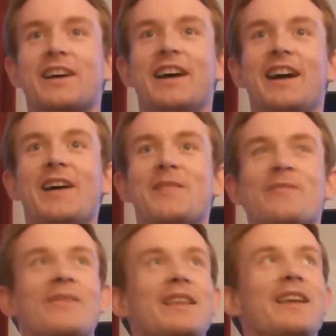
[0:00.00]

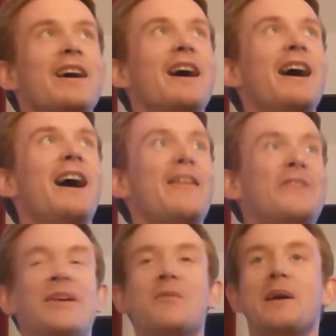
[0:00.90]
uh, I
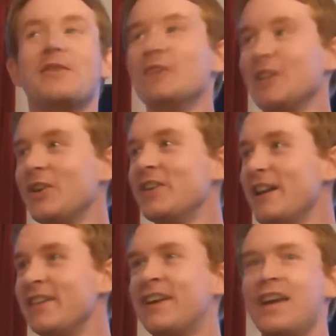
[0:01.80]
think it would be a really good
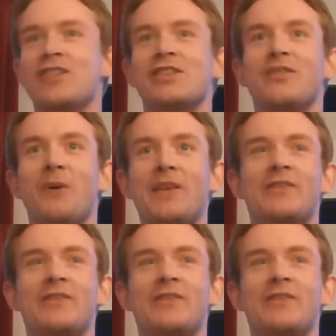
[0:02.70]
indication of when